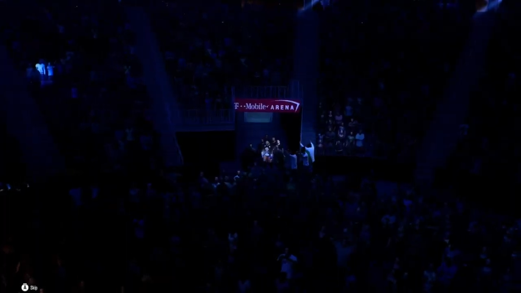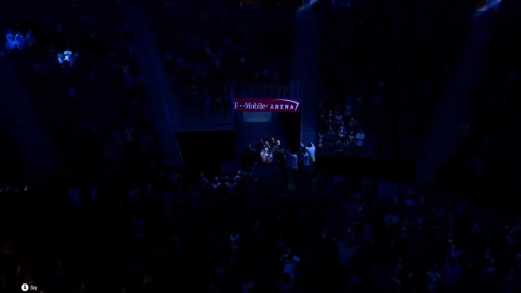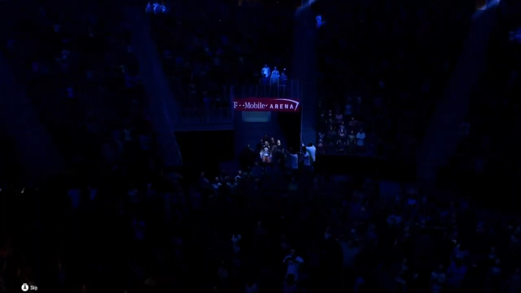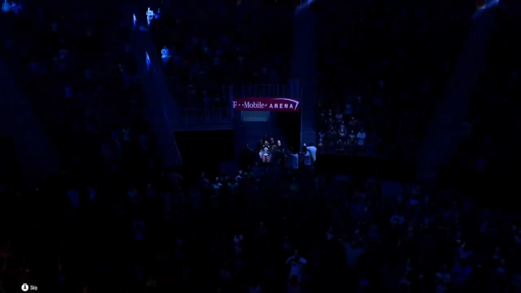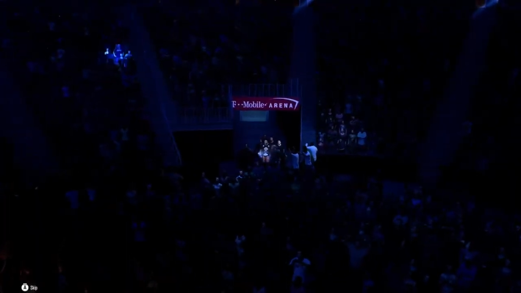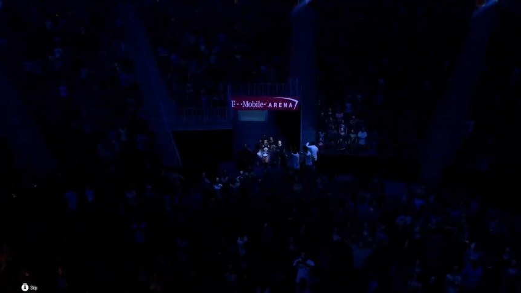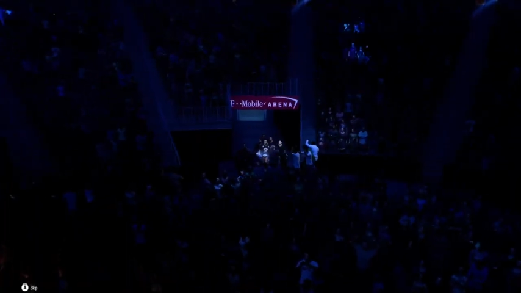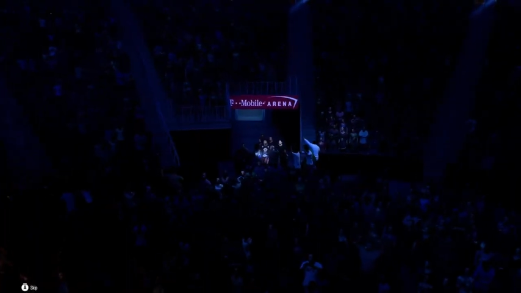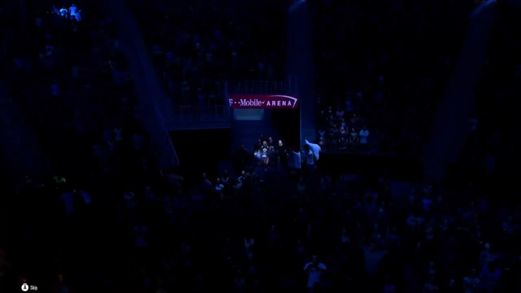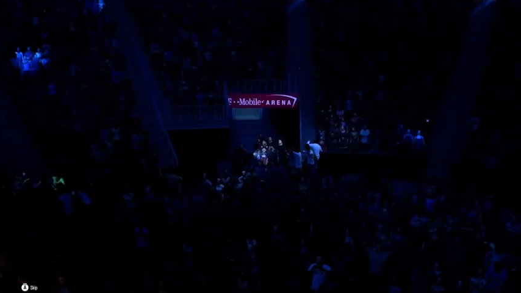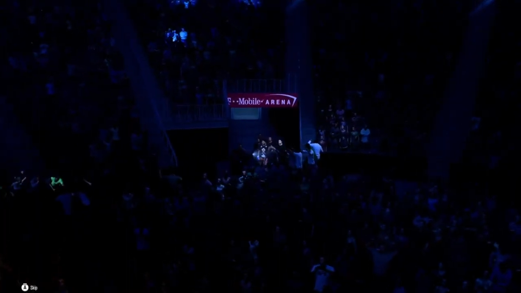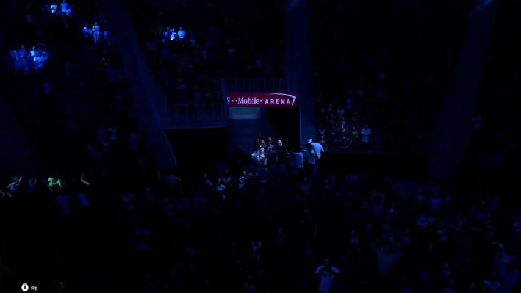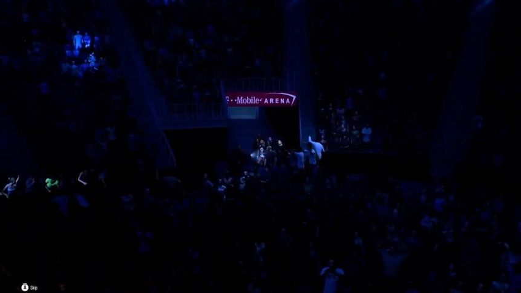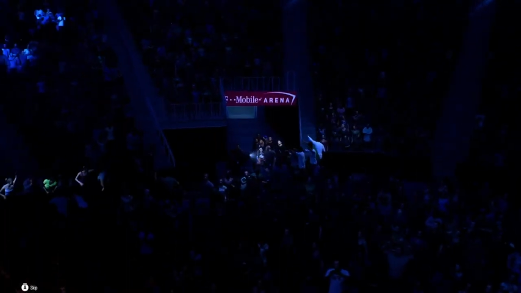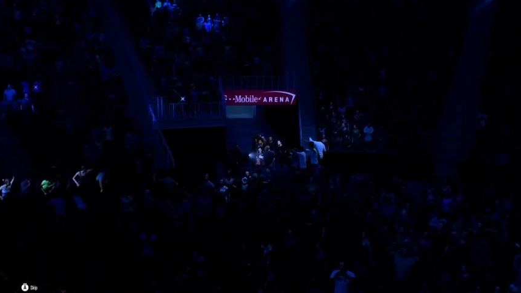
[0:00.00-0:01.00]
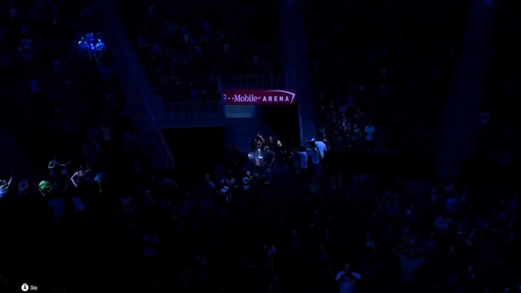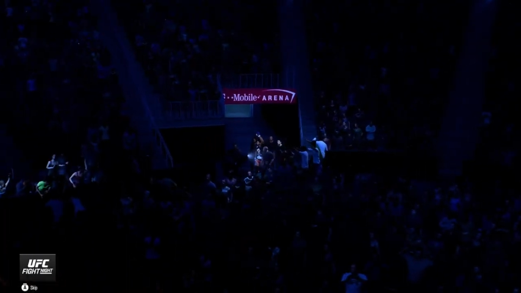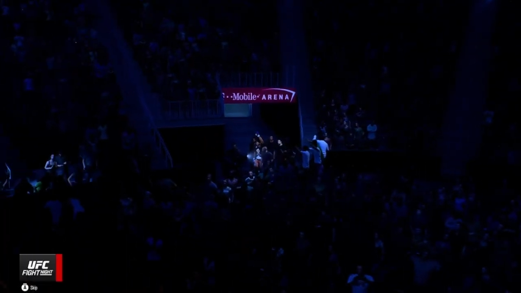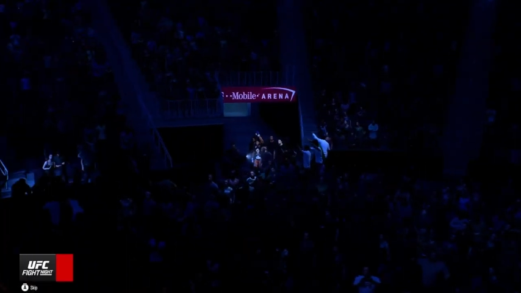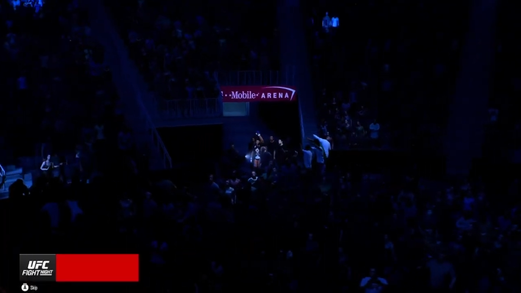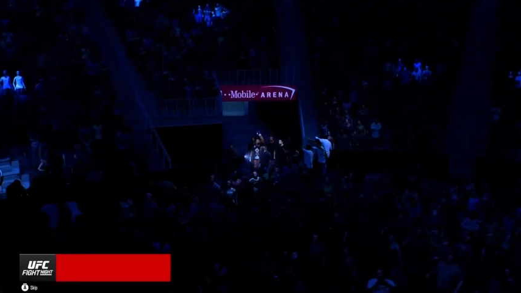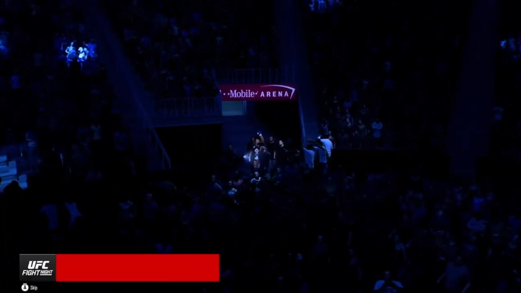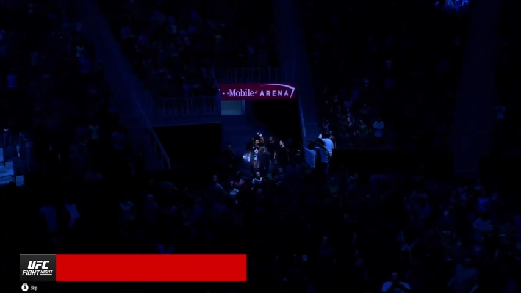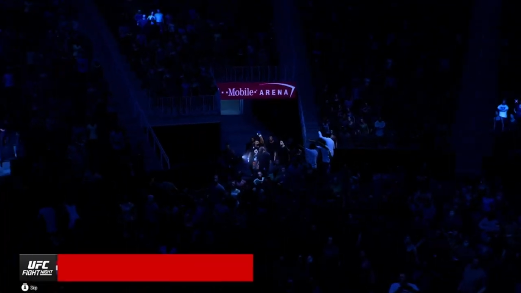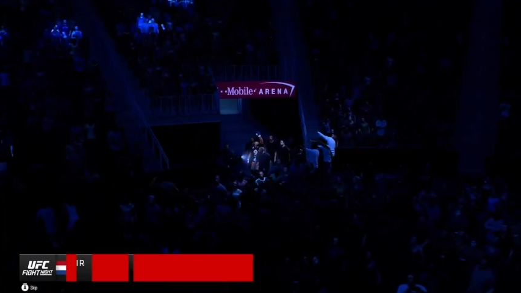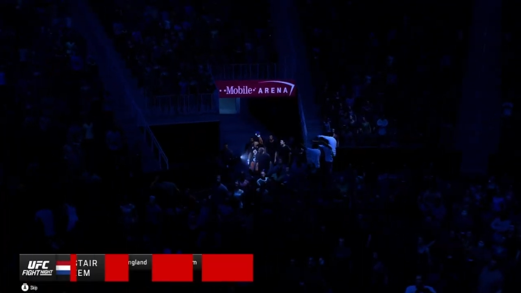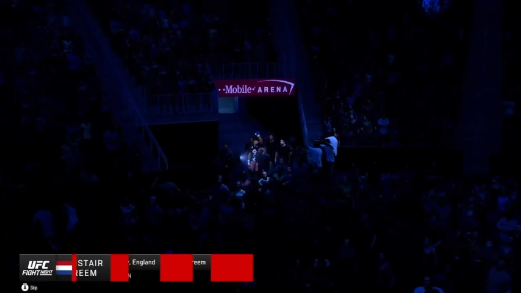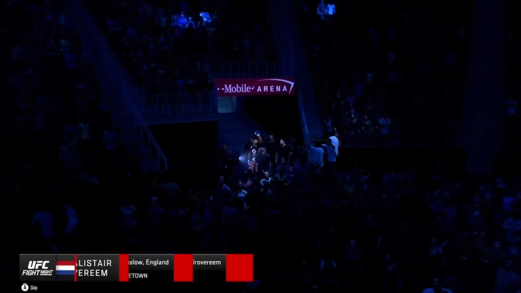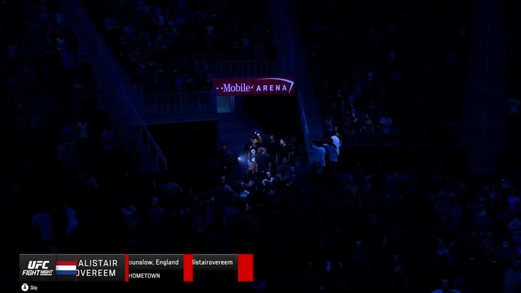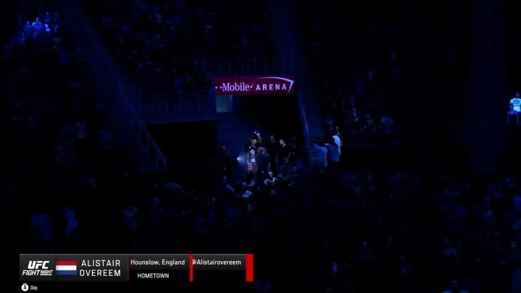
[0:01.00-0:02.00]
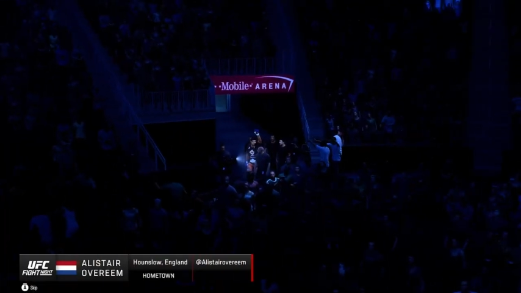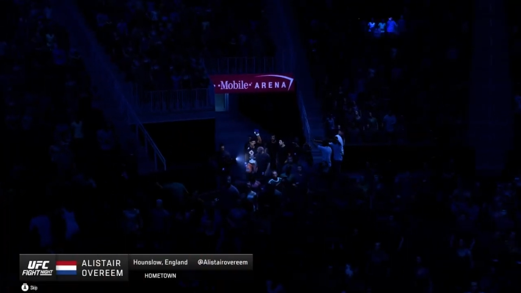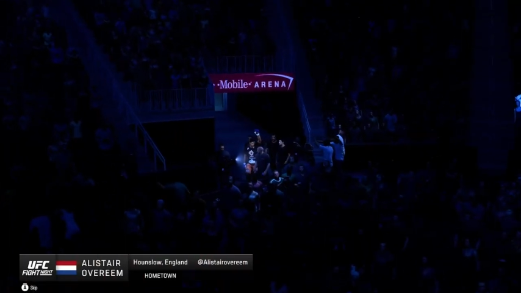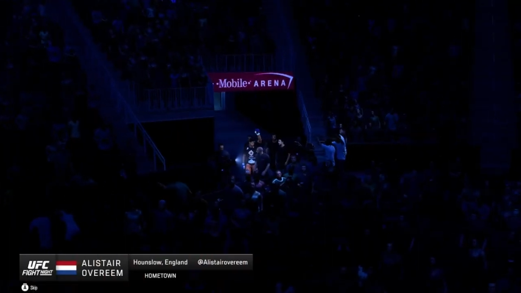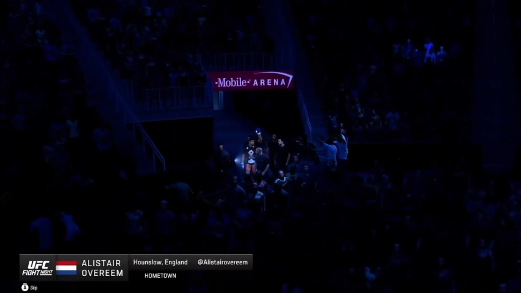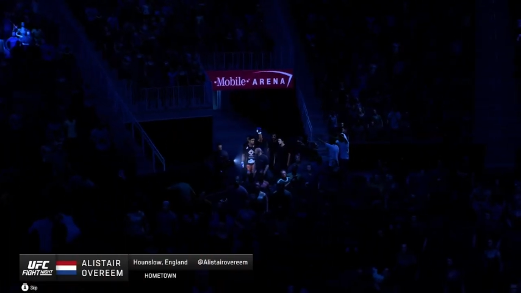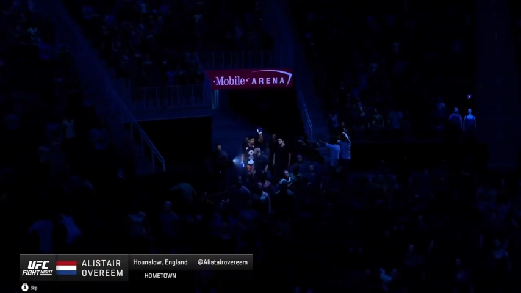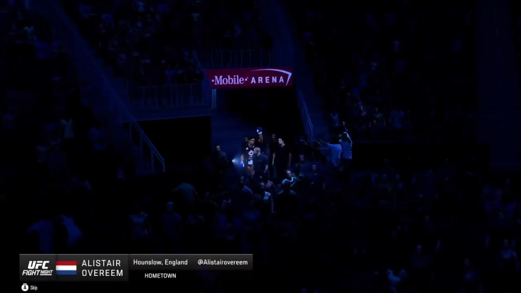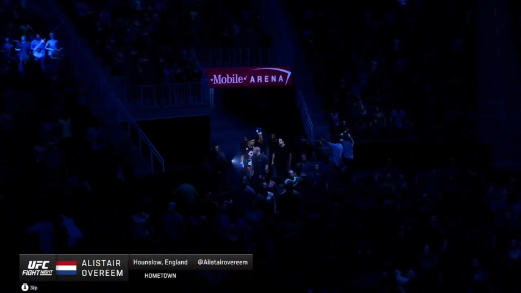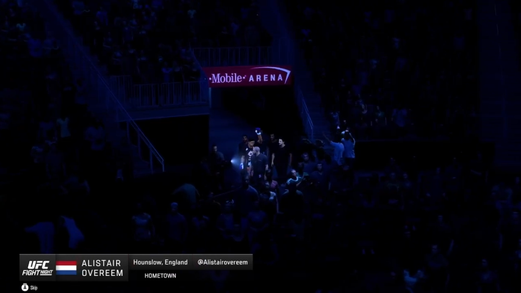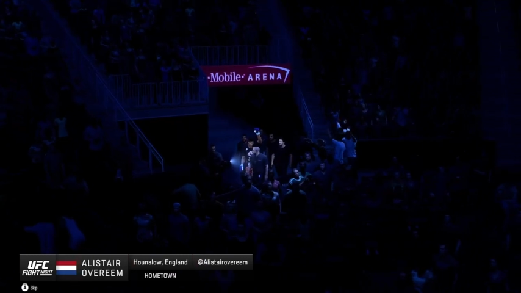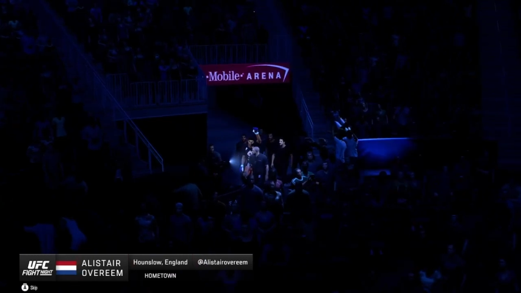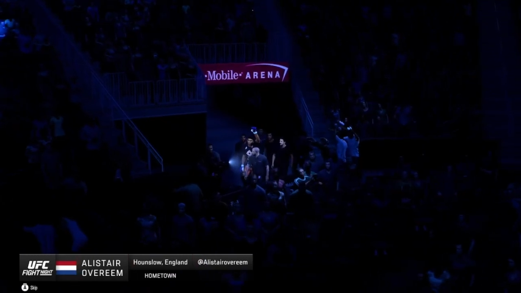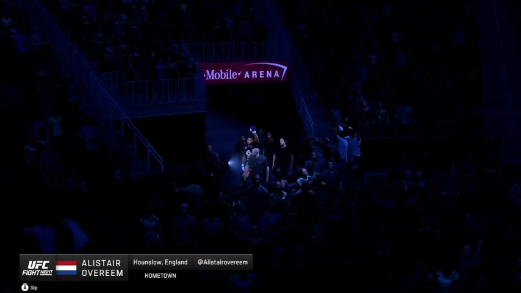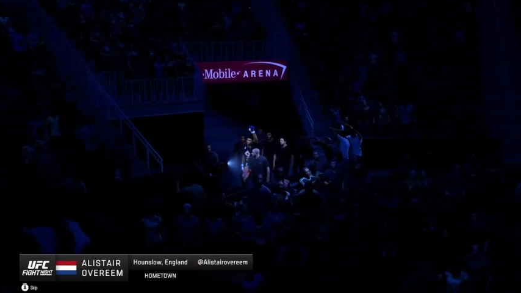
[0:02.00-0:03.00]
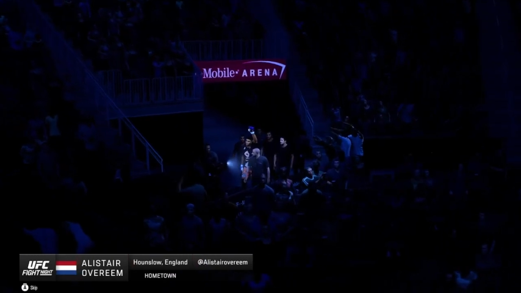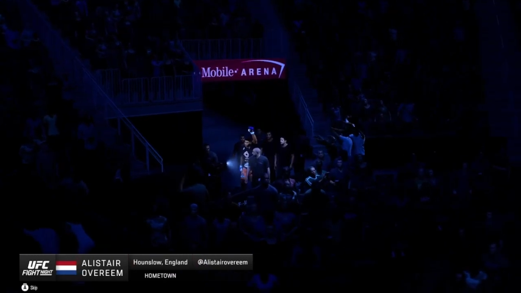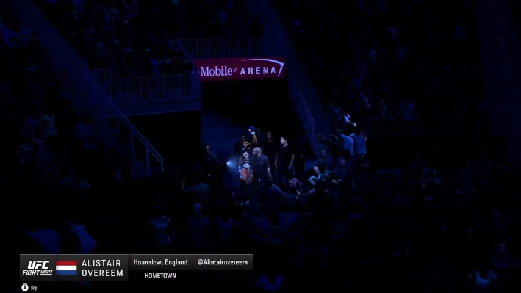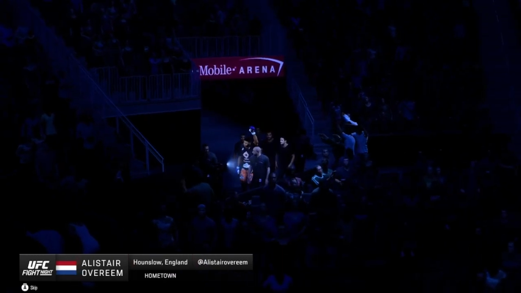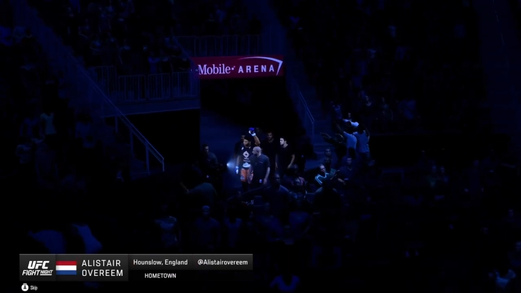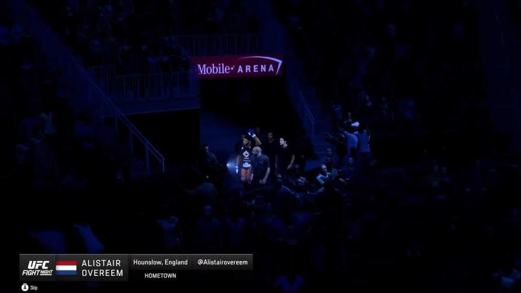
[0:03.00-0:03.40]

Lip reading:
[unreadable: no face in view]